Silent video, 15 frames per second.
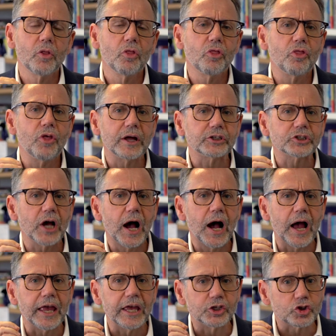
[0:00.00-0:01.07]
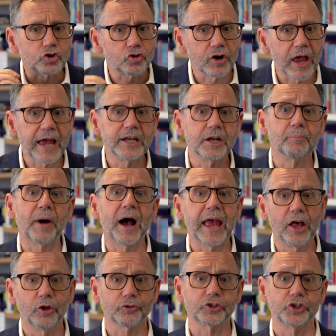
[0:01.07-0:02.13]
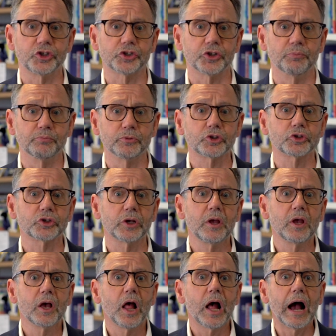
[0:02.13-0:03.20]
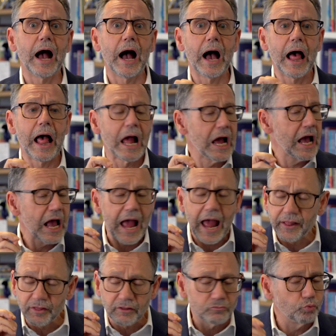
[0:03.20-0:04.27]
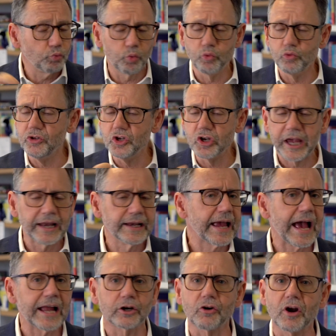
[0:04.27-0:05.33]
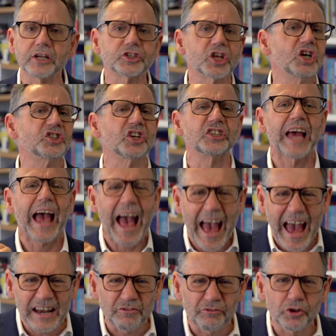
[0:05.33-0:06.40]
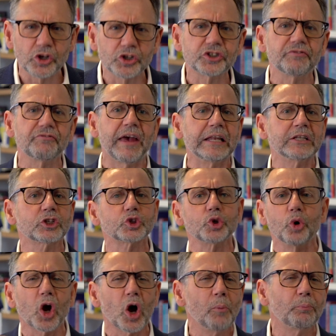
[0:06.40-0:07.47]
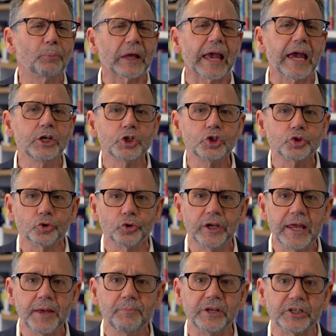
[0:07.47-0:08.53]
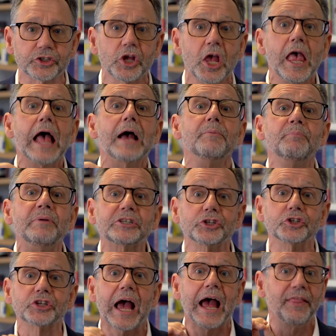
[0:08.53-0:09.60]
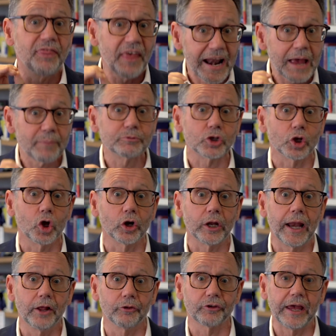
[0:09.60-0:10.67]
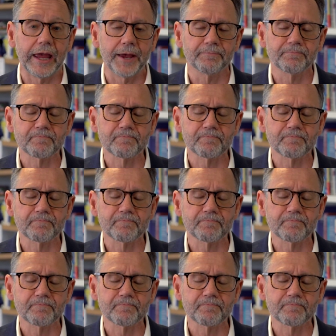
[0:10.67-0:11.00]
that is created by health systems? And you can categorize those as adverse events or complications or near misses. And that happens a lot in healthcare.